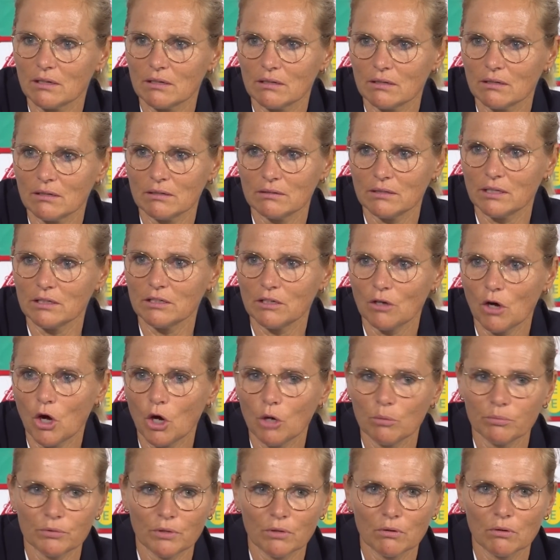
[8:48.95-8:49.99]
and then you
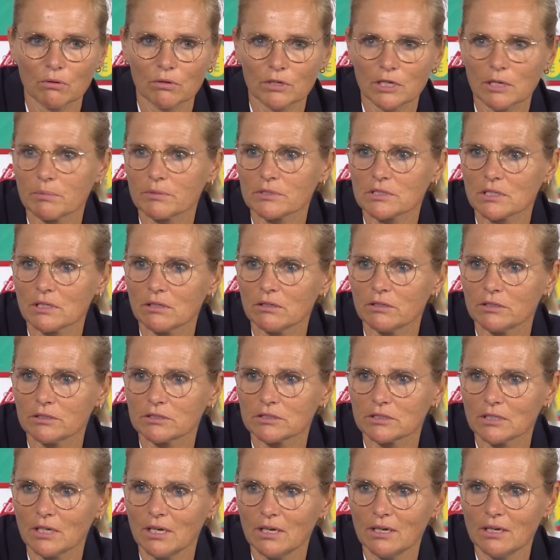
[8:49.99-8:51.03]
hope your goalkeeper's
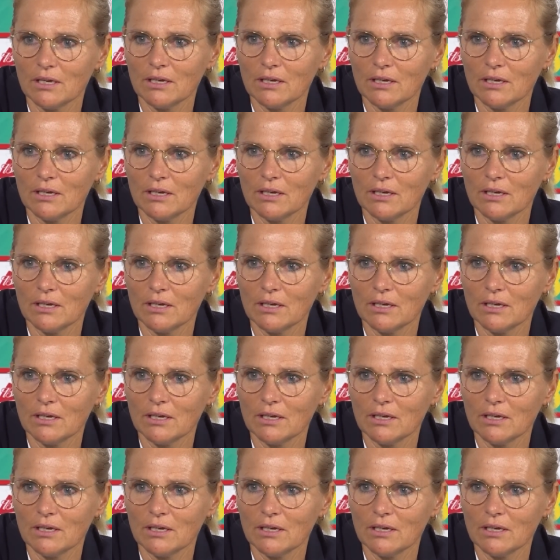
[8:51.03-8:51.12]
alert.